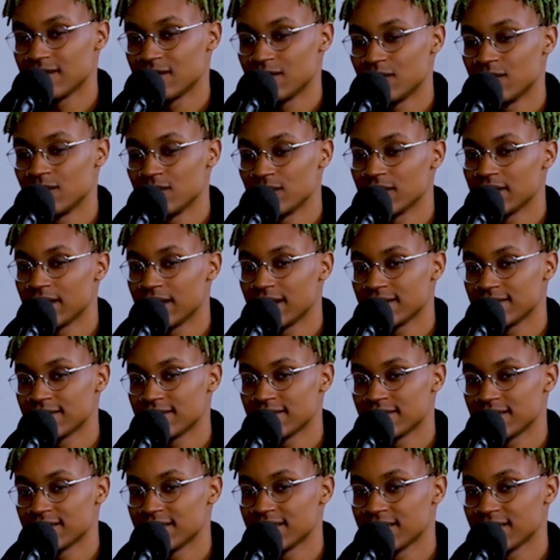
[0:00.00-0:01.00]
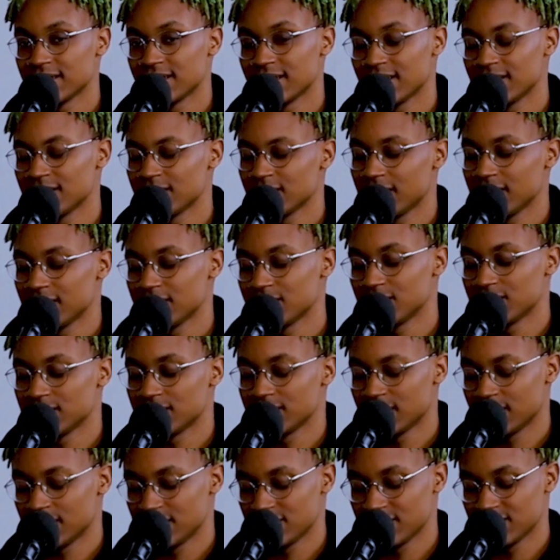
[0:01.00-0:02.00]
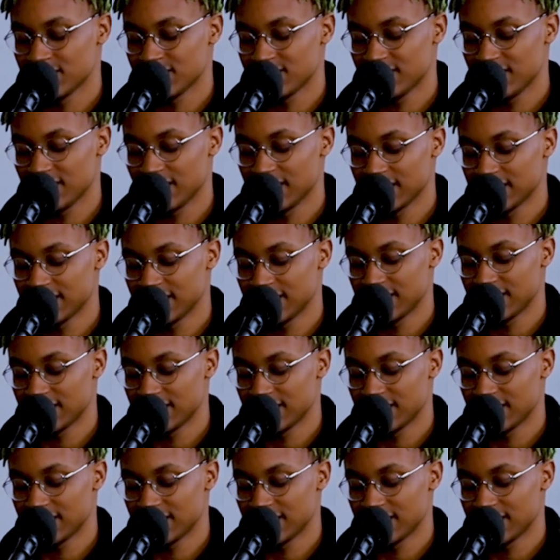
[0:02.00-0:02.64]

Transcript: so that's I do some shit like